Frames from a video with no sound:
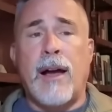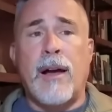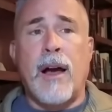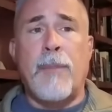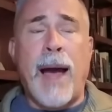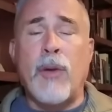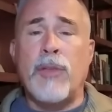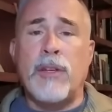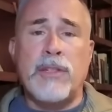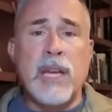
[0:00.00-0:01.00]
about
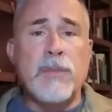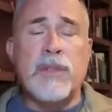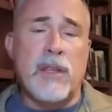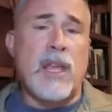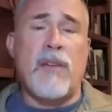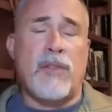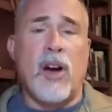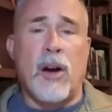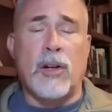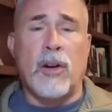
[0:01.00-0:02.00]
the ships that they've
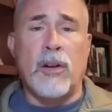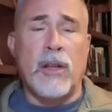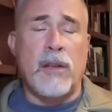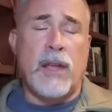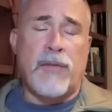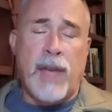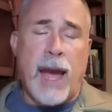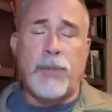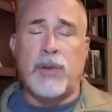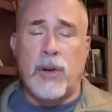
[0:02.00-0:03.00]
conquered, that they've
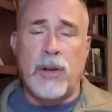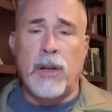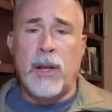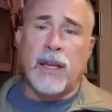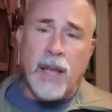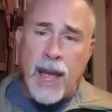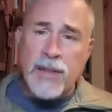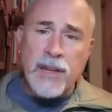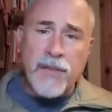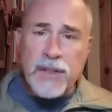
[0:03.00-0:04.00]
captured,
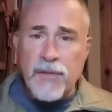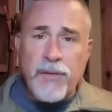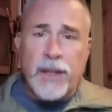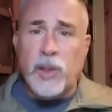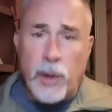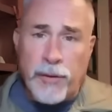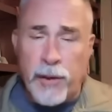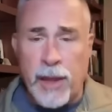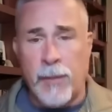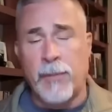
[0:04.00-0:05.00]
as if it's a victory
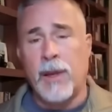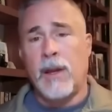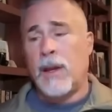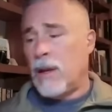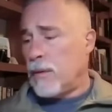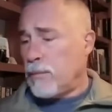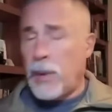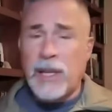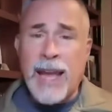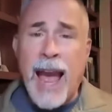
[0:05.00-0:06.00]
for them.
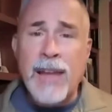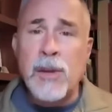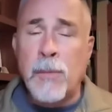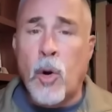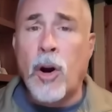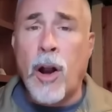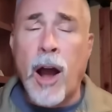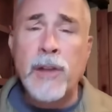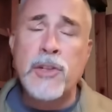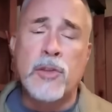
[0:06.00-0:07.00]
But yeah, you
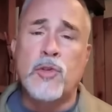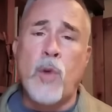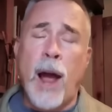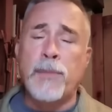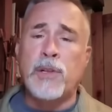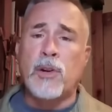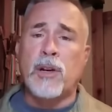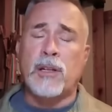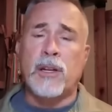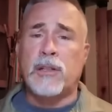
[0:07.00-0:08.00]
morons, you dropped
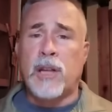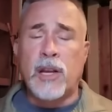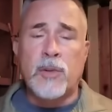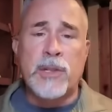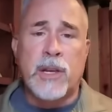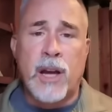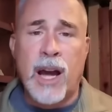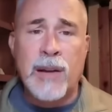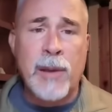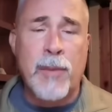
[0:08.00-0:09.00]
your country's
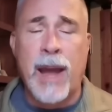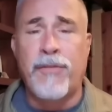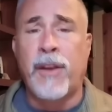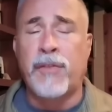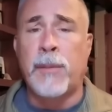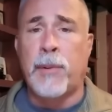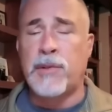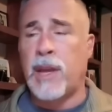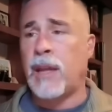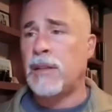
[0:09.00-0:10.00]
economy by
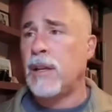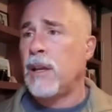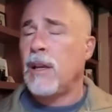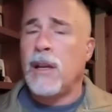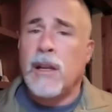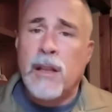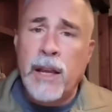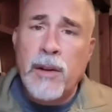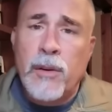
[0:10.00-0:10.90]
50%. Like,